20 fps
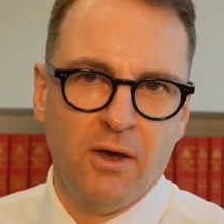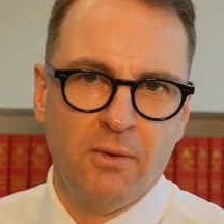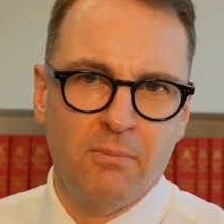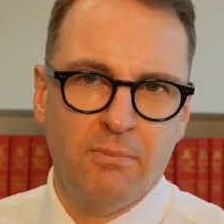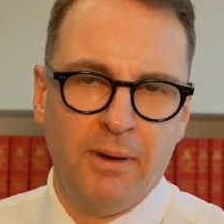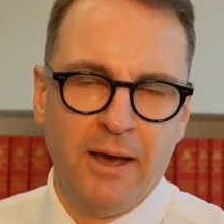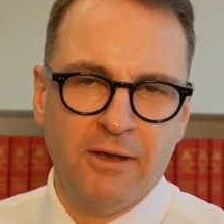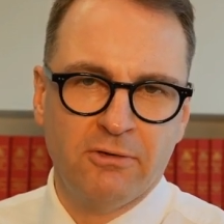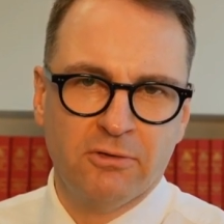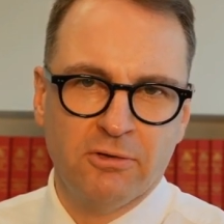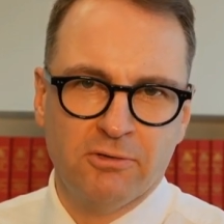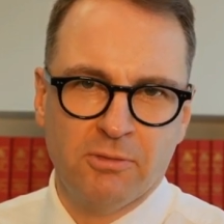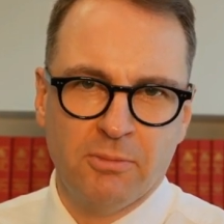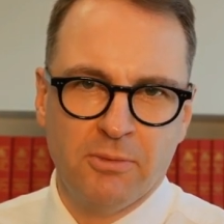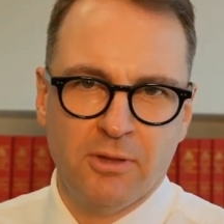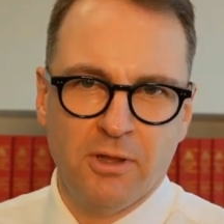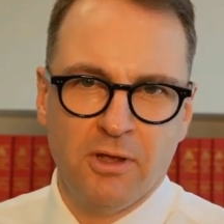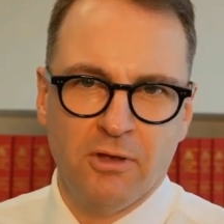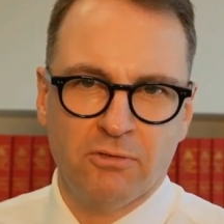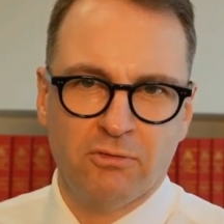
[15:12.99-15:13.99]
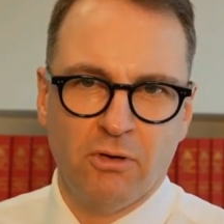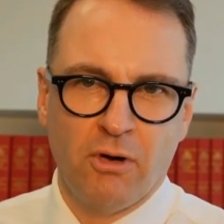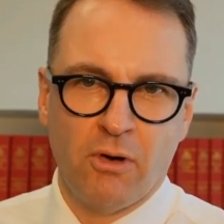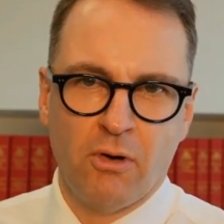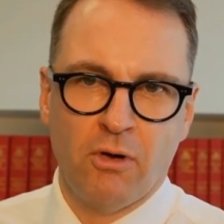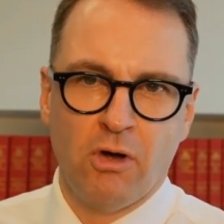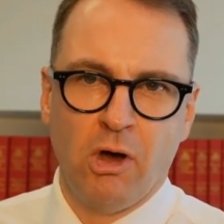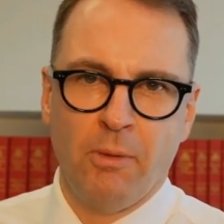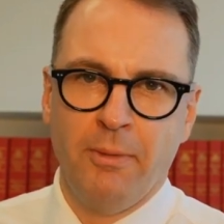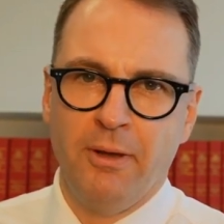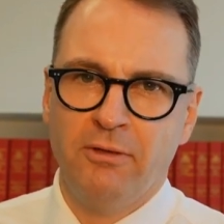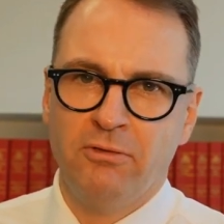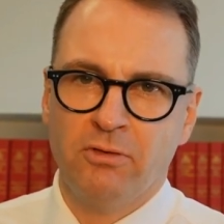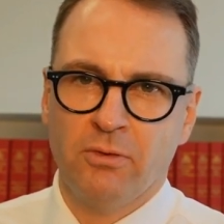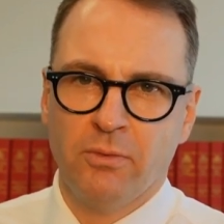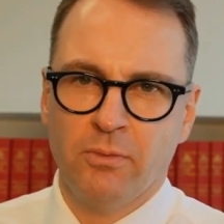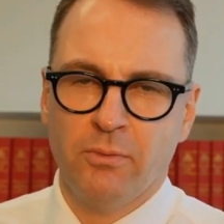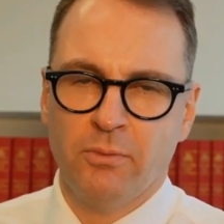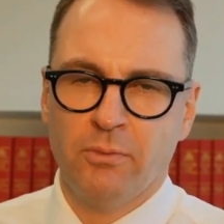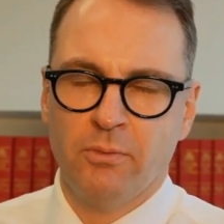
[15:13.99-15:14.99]
based on some of the historical comments,
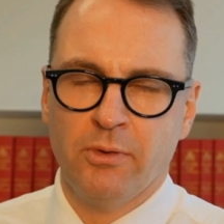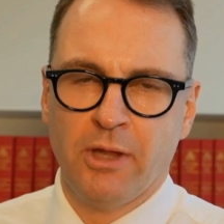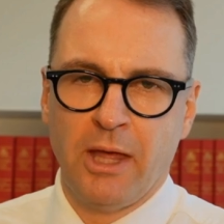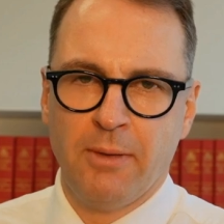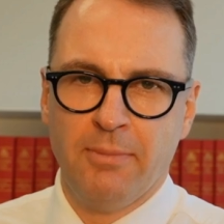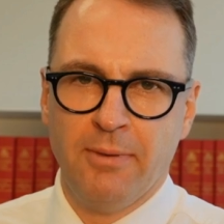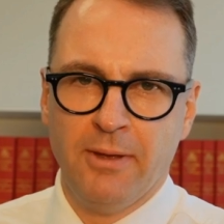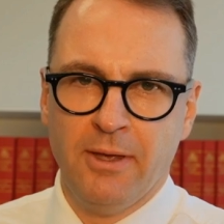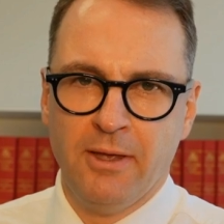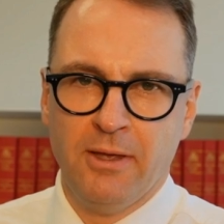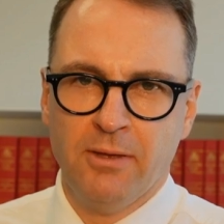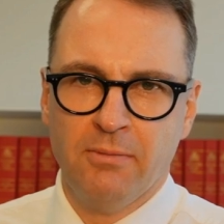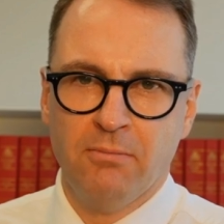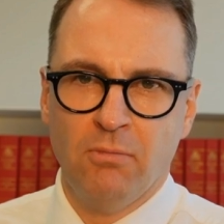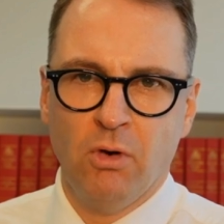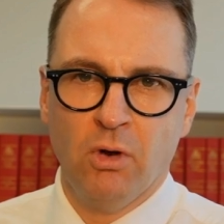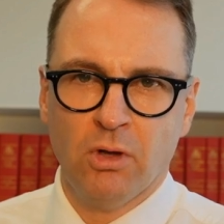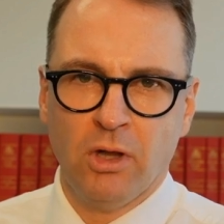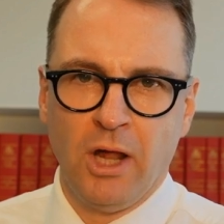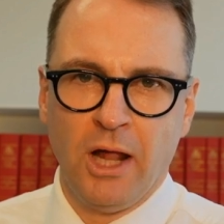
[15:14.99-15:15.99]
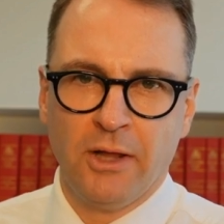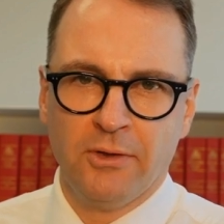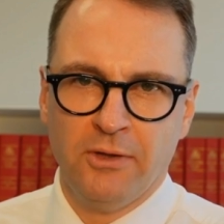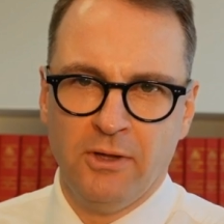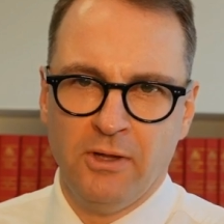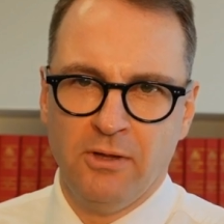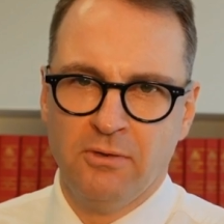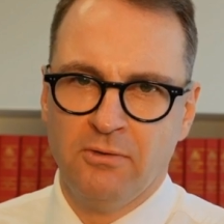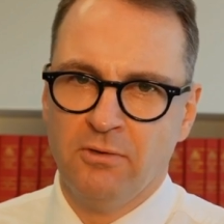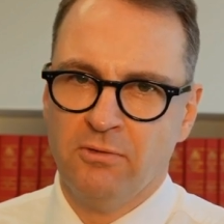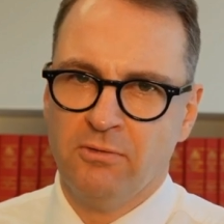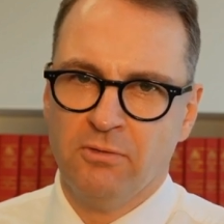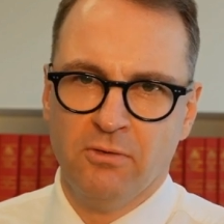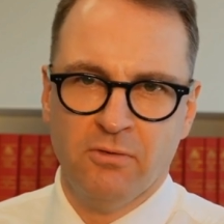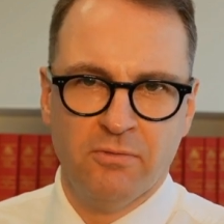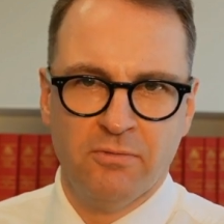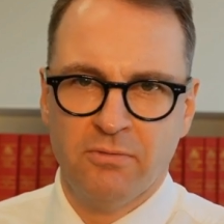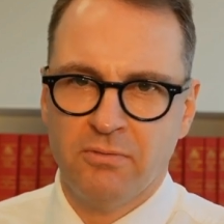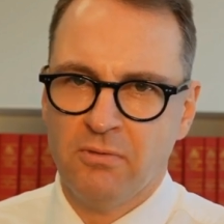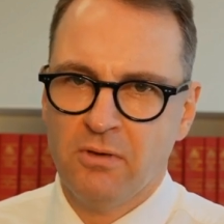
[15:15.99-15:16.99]
or will they be more likely to sort
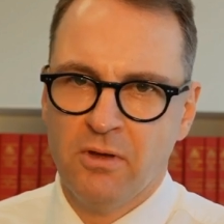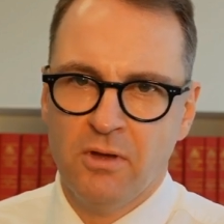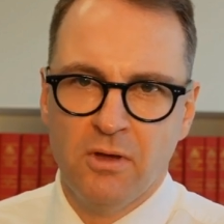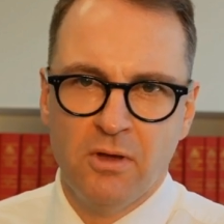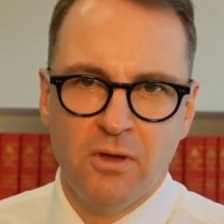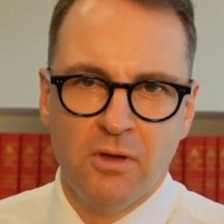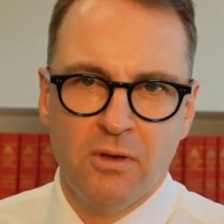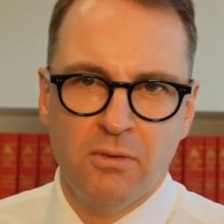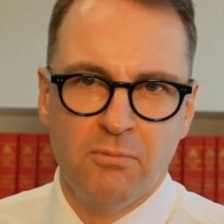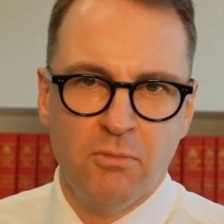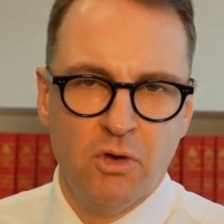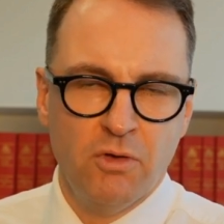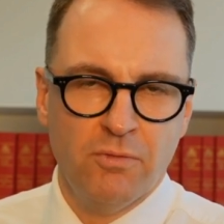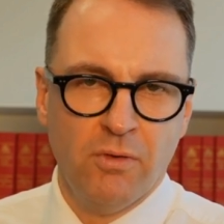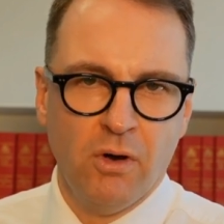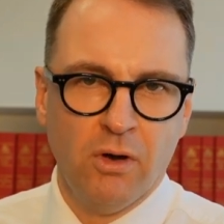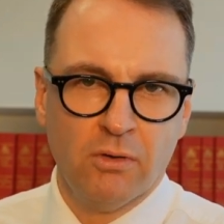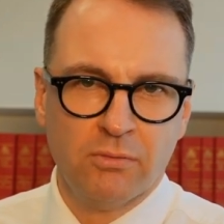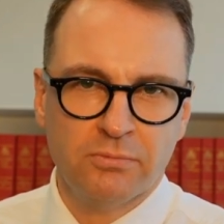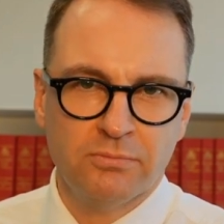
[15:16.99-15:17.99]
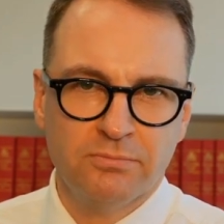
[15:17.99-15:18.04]
of move on?